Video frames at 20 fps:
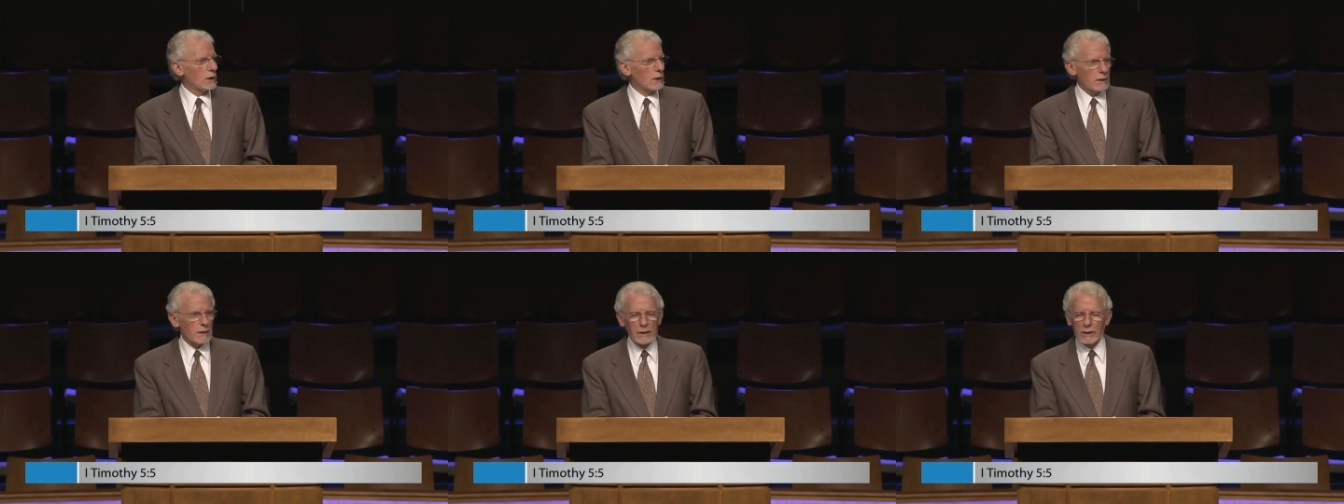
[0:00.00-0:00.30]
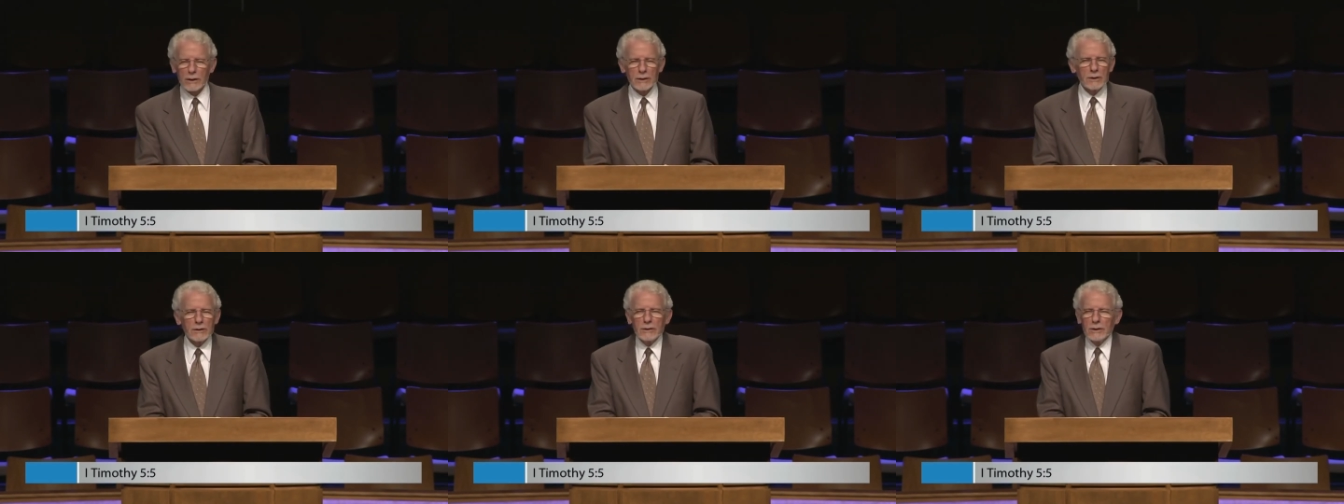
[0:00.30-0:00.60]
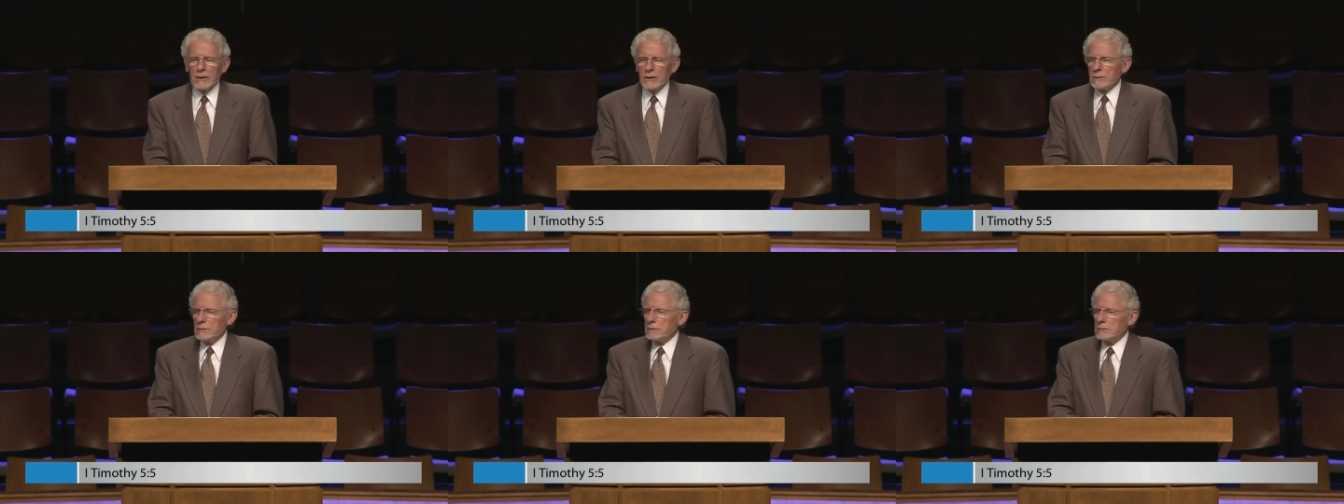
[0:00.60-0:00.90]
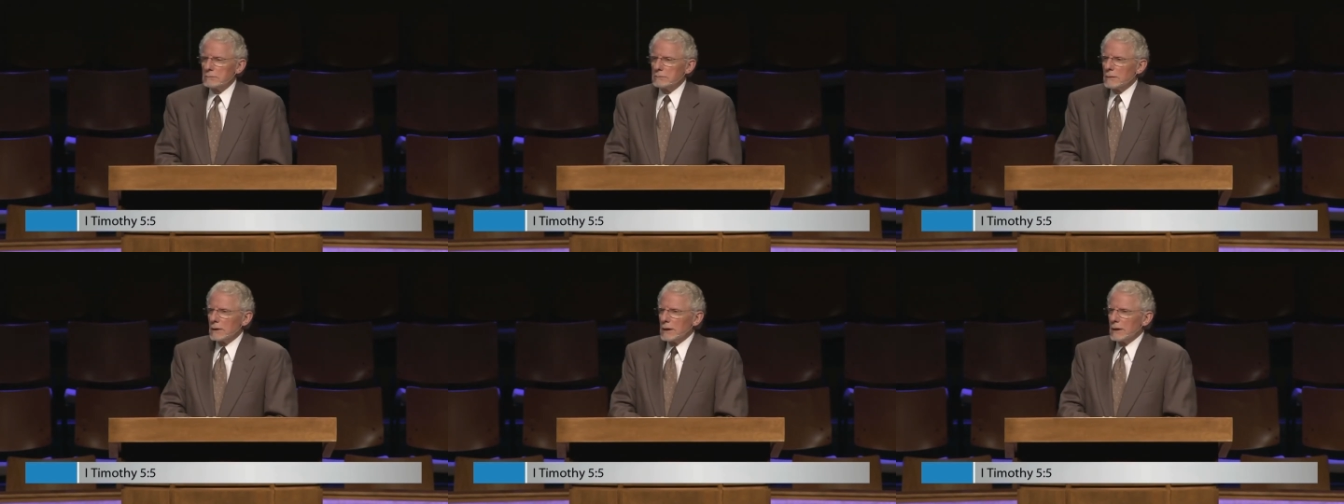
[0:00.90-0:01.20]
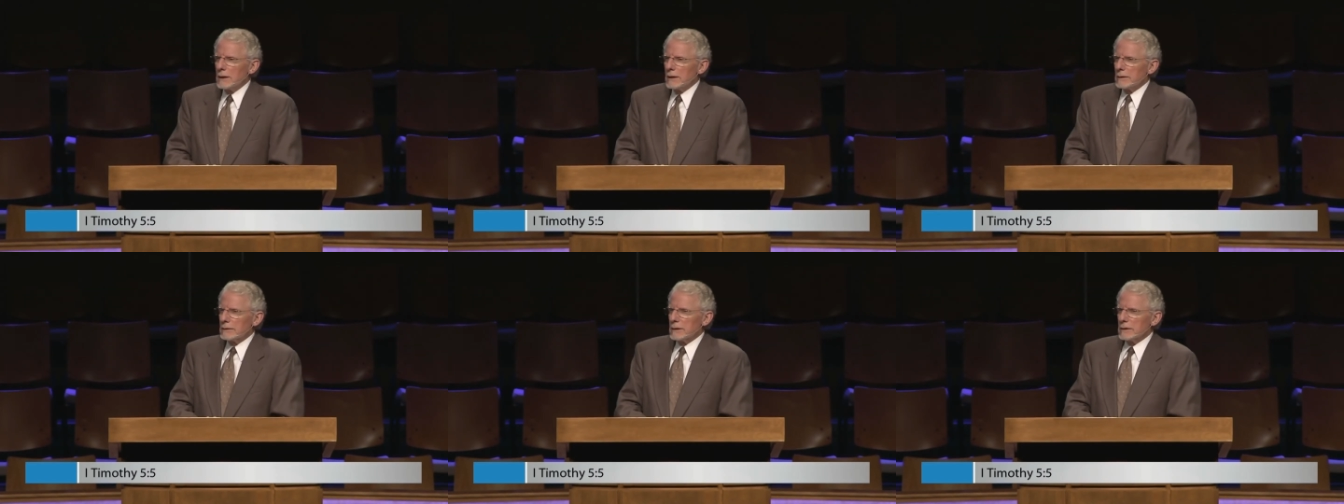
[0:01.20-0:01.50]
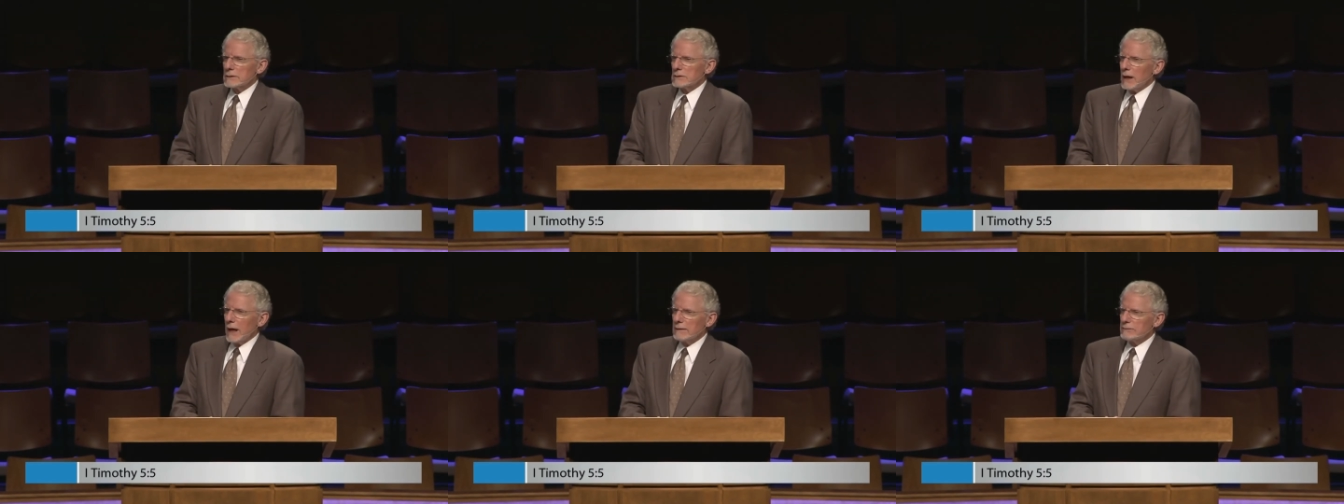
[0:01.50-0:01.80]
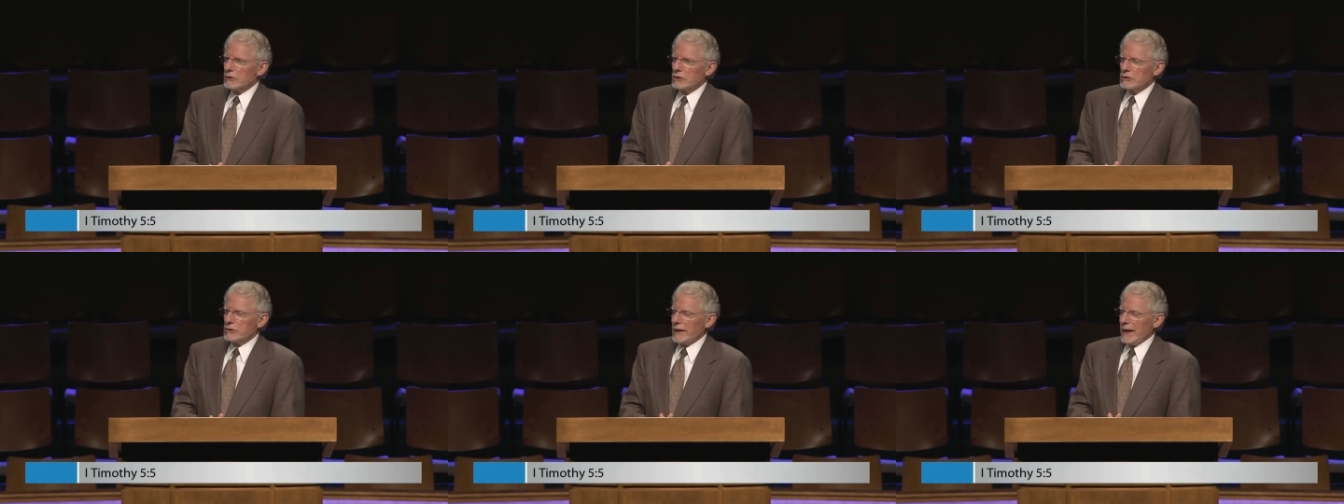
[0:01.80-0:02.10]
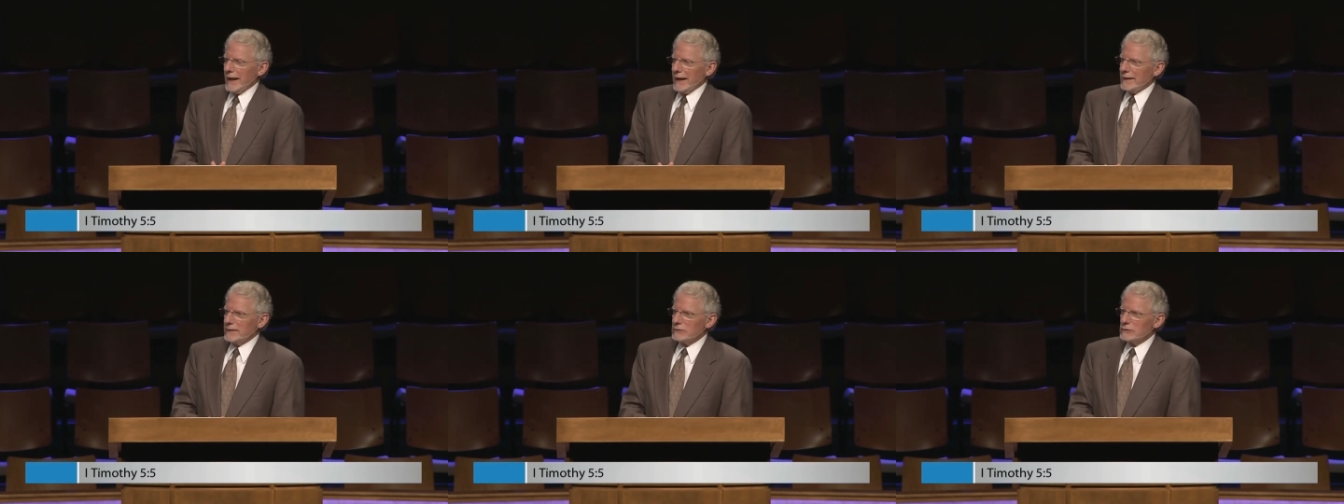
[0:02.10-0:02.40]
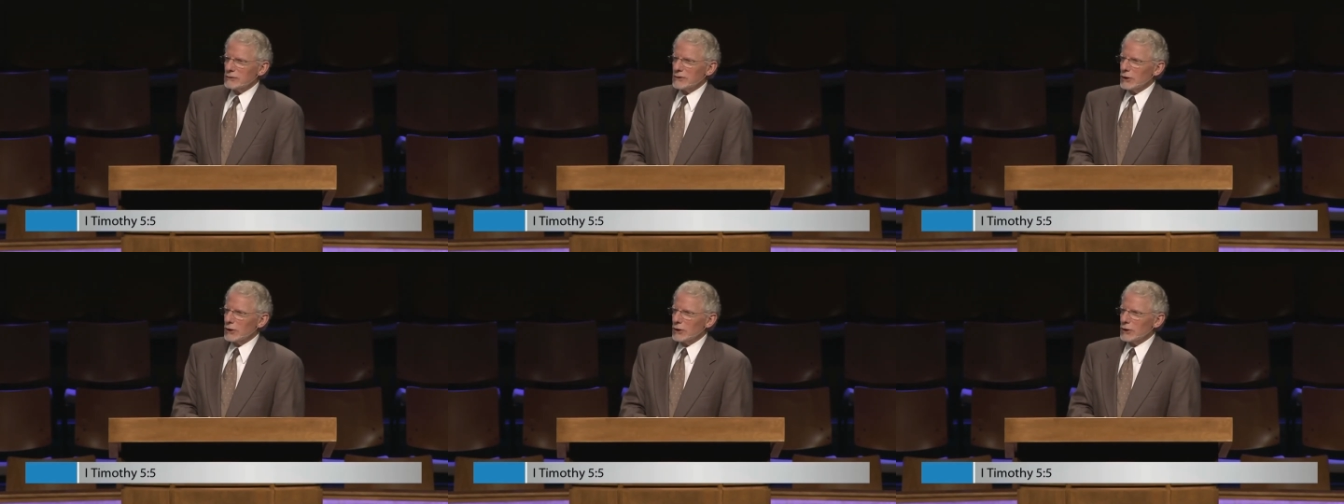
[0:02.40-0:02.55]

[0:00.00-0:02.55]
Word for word: What are you going to do? Things haven't changed.